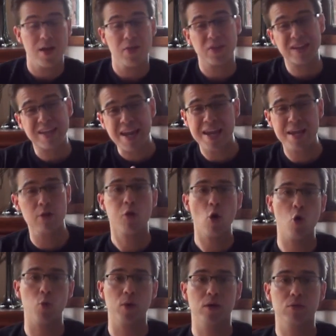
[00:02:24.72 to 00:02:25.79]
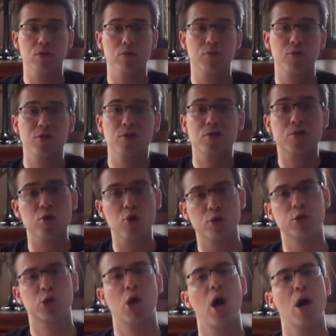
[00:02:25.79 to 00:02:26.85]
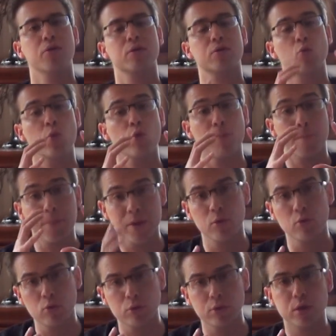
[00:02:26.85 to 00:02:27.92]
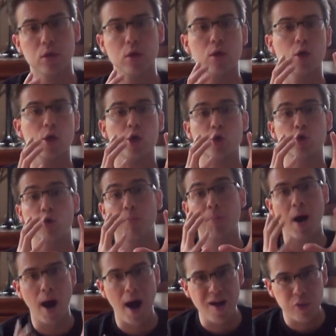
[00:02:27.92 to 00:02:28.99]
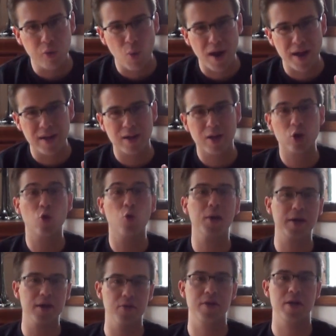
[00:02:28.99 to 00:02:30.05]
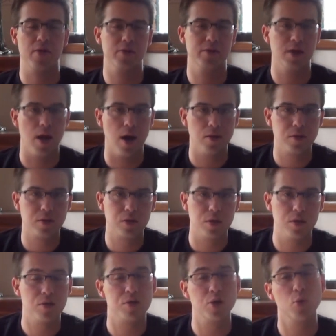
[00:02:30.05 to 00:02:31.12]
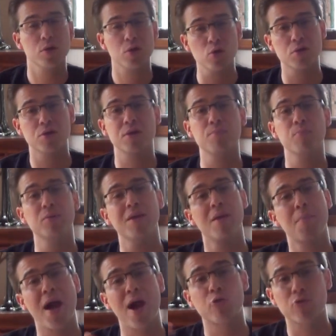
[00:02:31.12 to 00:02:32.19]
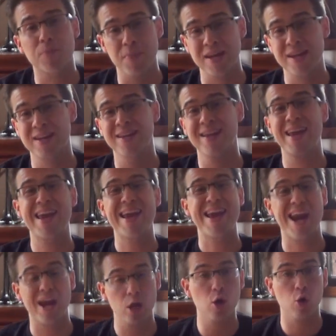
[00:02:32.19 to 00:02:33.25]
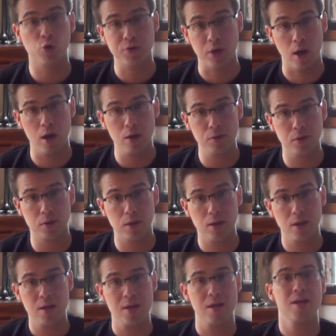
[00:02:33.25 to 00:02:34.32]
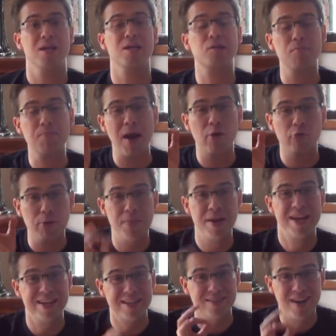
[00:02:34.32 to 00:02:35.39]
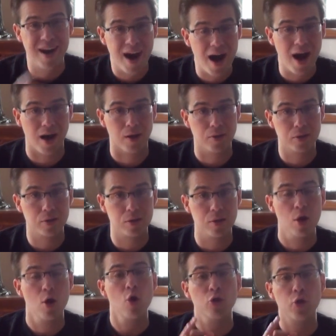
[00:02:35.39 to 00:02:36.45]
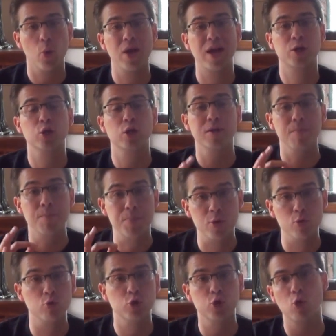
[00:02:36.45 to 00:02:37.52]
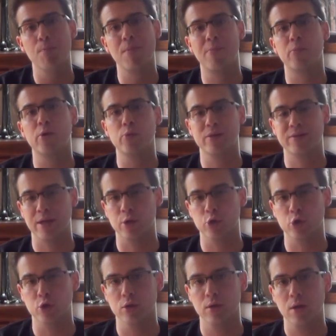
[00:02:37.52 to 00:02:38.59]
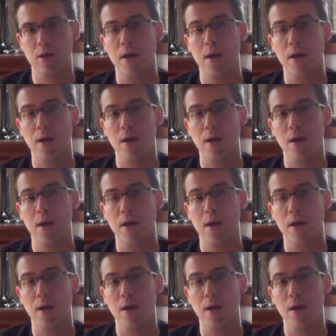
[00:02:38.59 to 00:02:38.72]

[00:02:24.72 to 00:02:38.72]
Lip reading: The key though is that certain tasks will build your pathway quicker than other tasks. And so it's not simply about repeating any old task, it's about repeating tasks that will actually build your memory retention